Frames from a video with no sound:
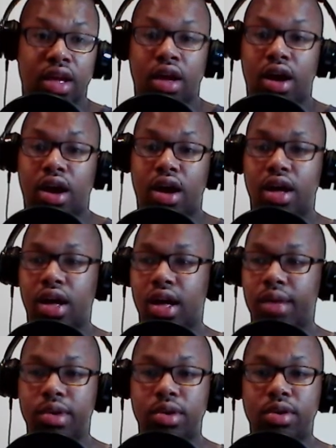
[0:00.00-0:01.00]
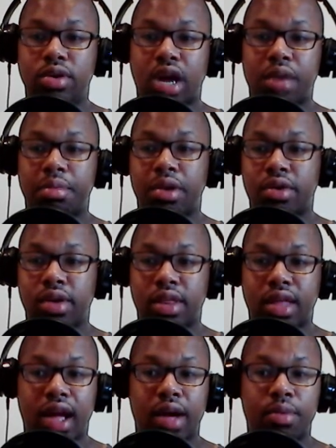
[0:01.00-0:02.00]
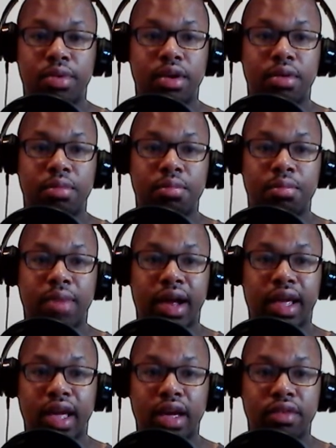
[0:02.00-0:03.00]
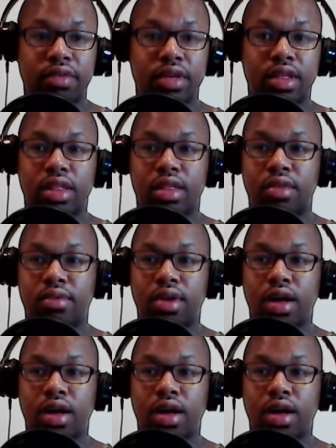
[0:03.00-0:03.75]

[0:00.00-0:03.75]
I mean, you talk about Chris Godwin, Mike Evans,